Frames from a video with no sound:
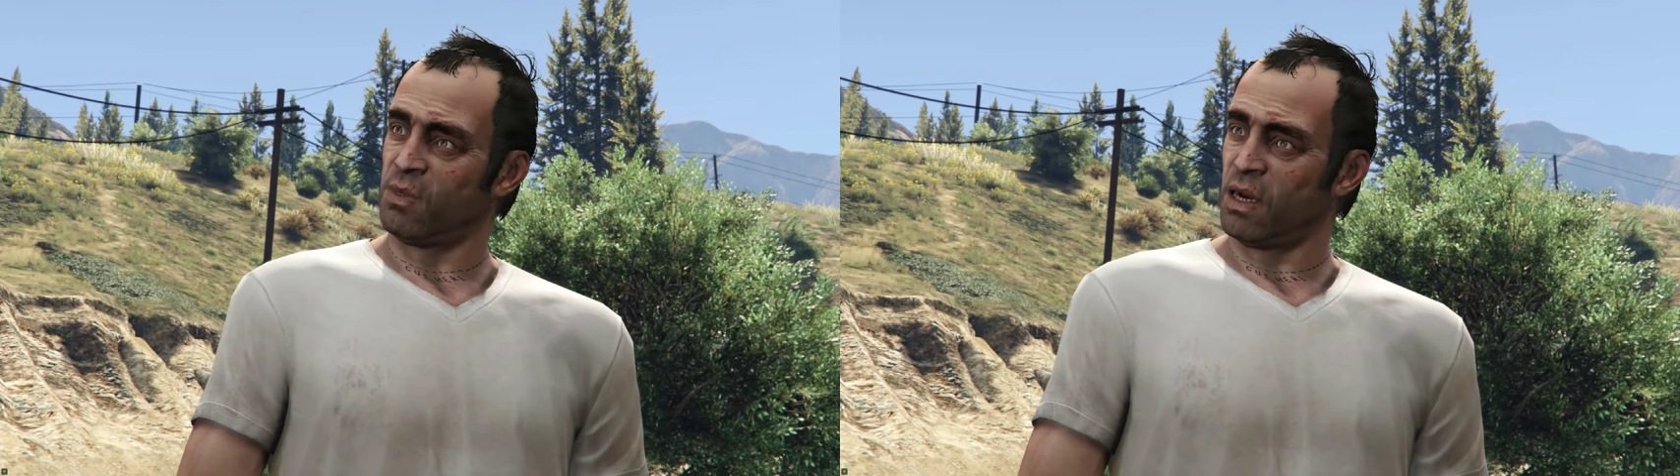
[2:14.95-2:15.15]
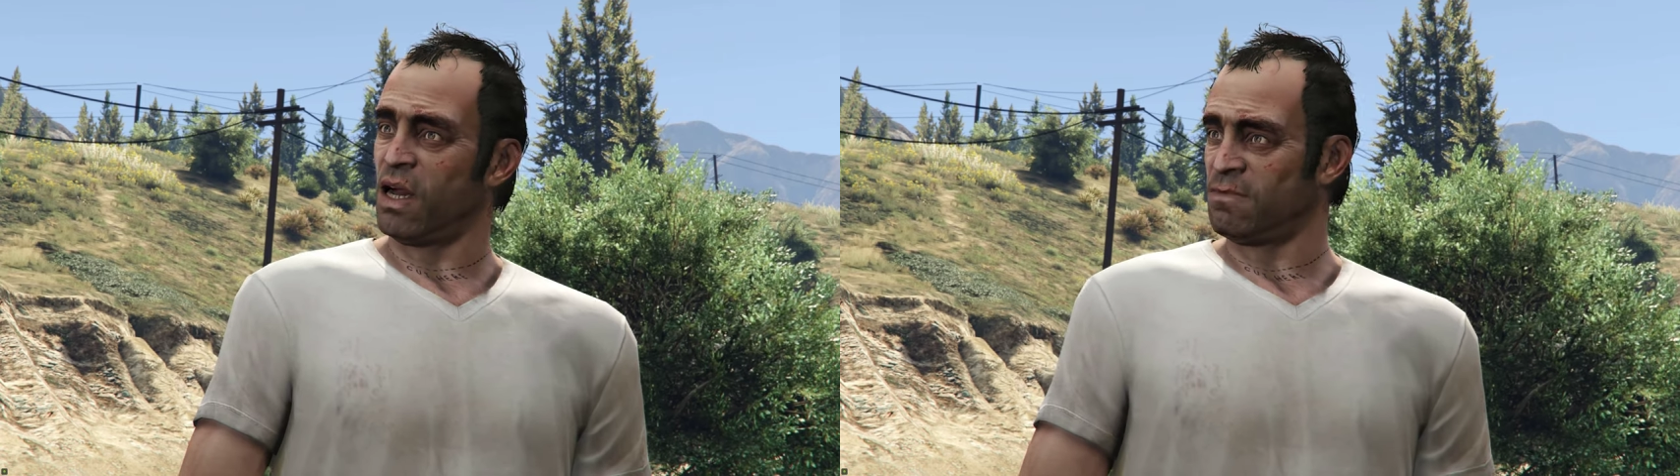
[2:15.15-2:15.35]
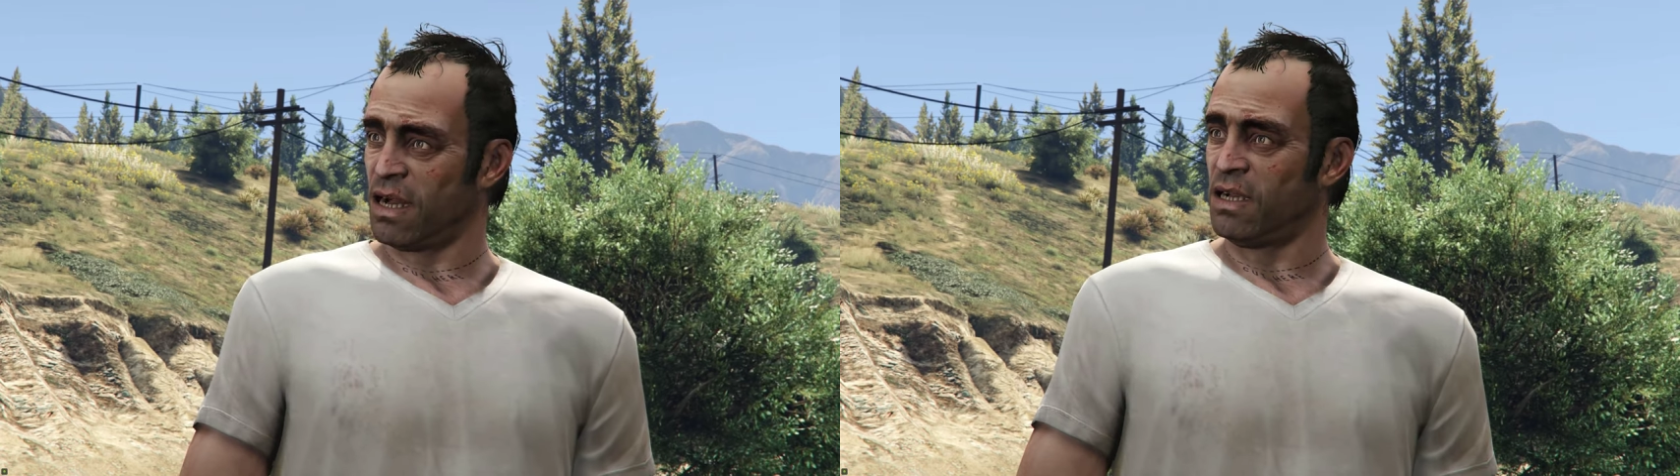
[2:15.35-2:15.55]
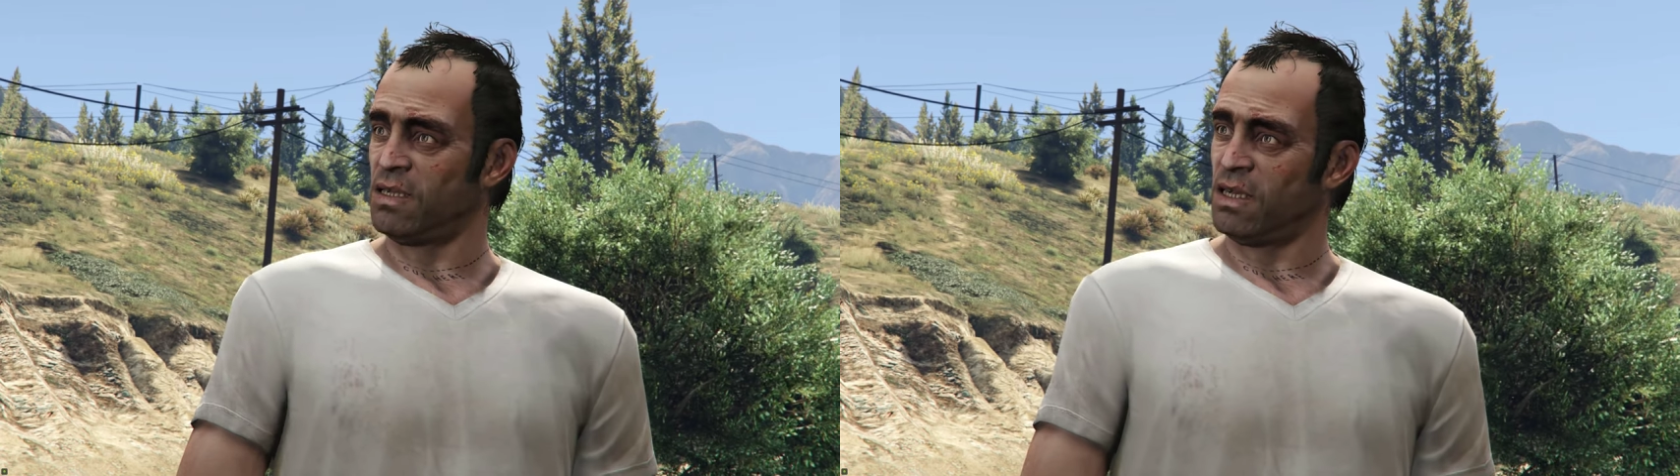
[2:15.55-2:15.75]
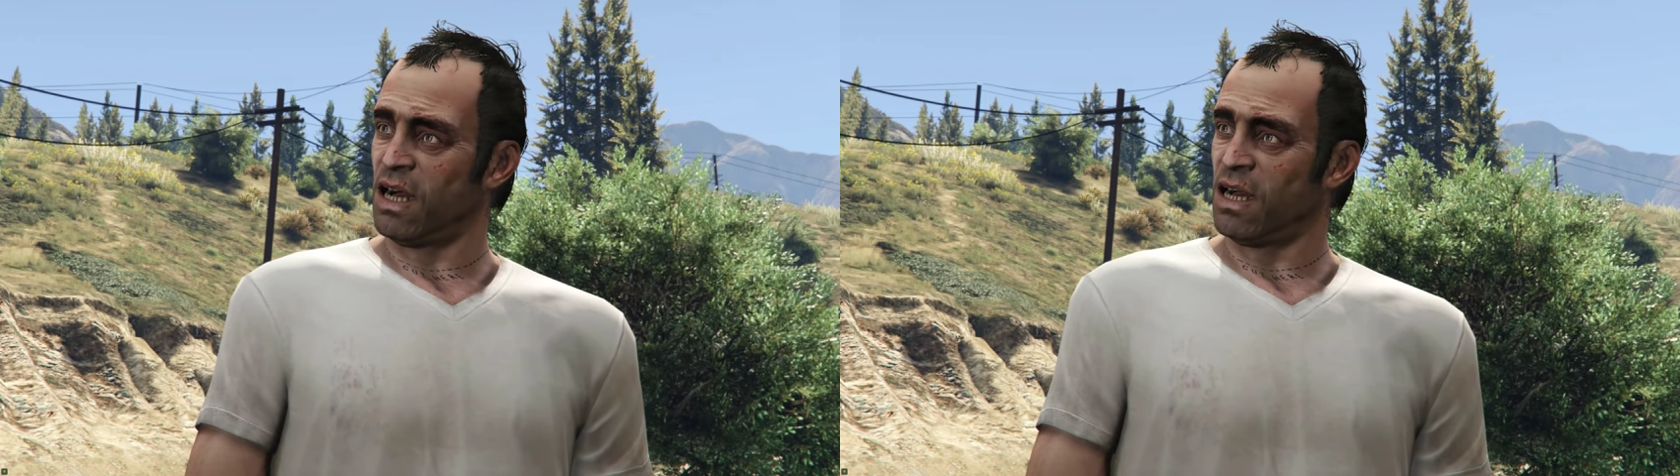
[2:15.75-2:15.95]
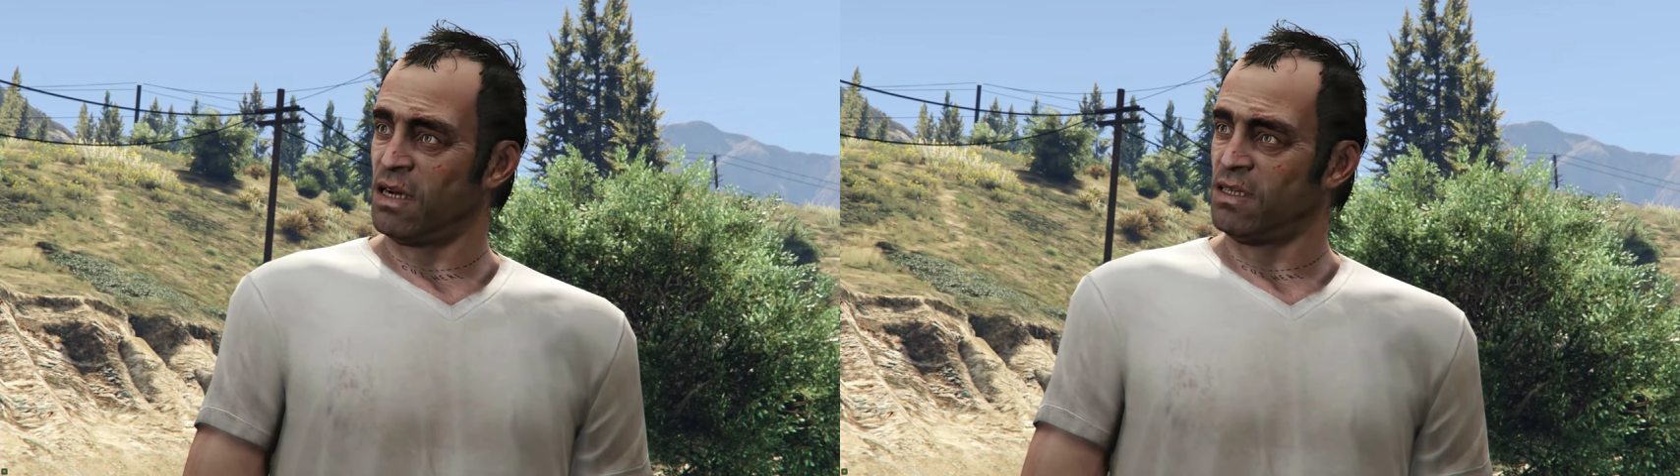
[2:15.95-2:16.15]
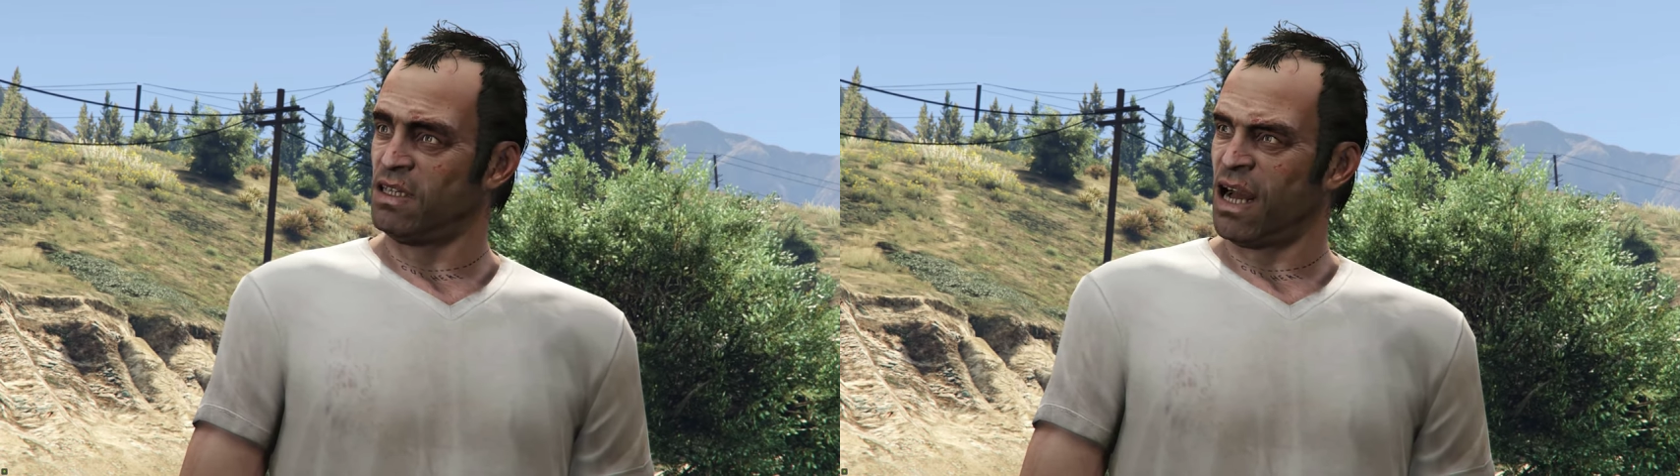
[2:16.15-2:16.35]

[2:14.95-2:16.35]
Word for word: Then we can get back to the kind of